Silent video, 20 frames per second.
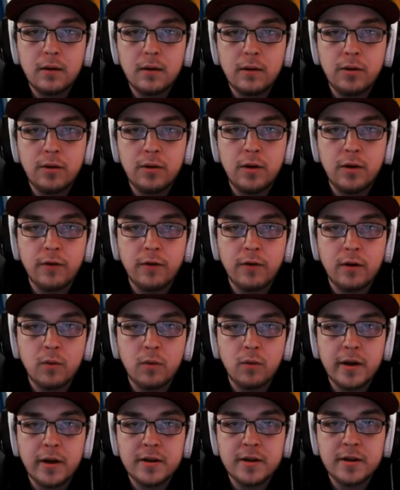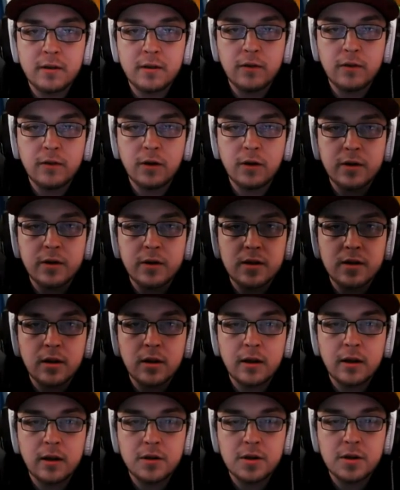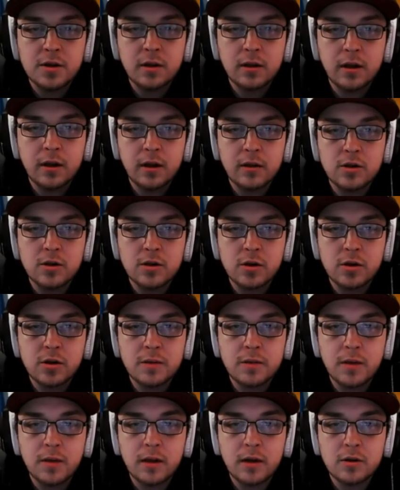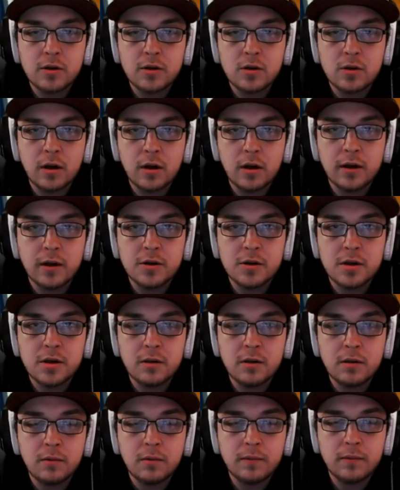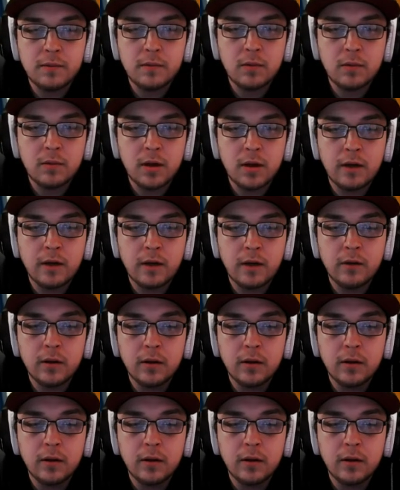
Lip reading: different ways of increasing the energy, like the choice band, strong energy, what have you.